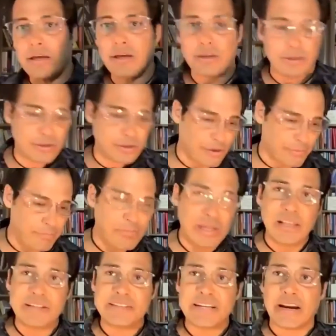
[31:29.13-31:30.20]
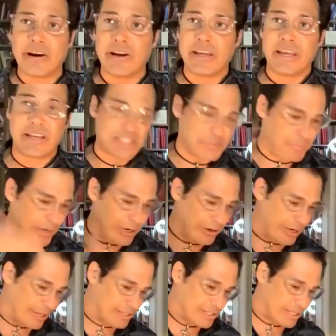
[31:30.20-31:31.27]
your military
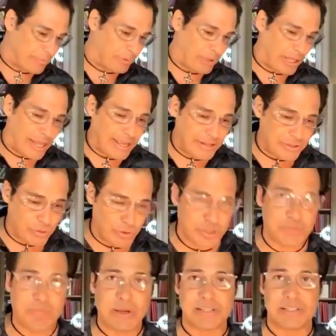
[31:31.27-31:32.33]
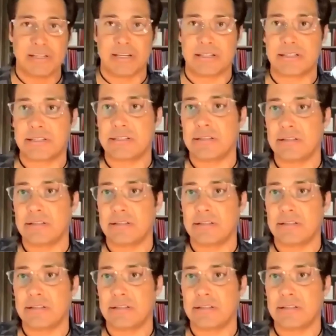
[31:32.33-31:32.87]
experience and apply it towards business?